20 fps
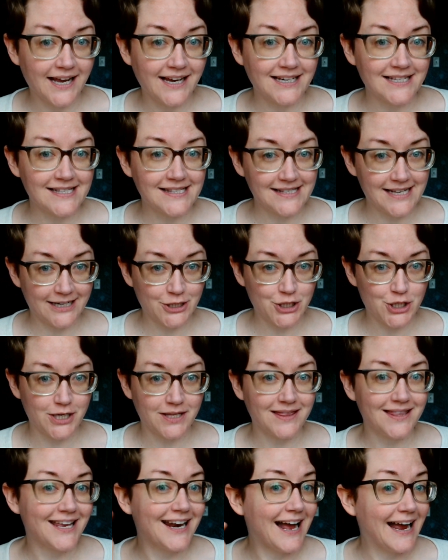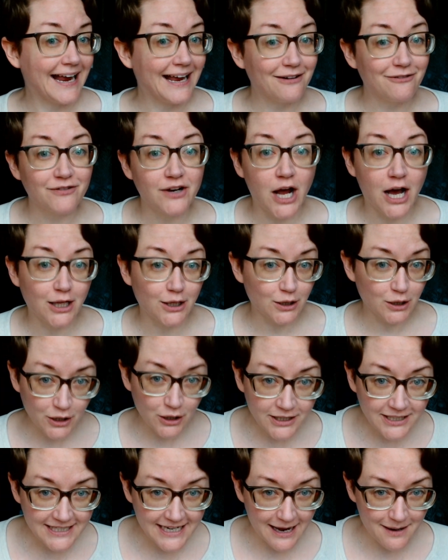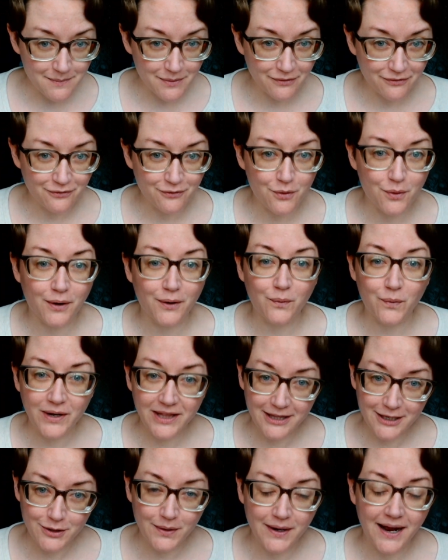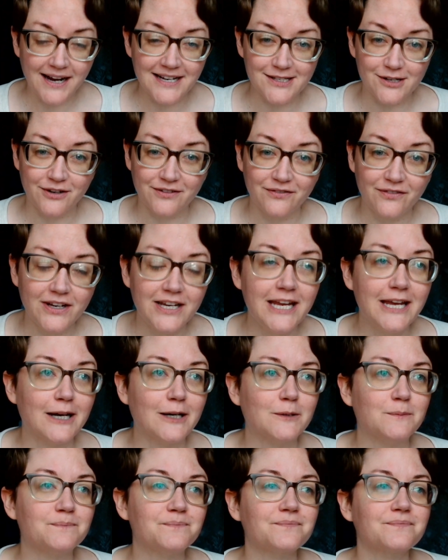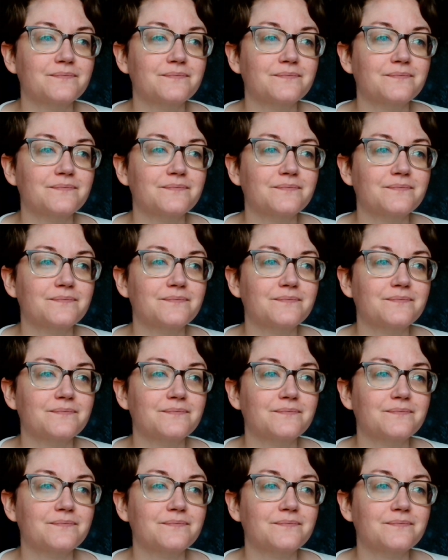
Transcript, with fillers: at a section that I have not looked at before with you guys on video,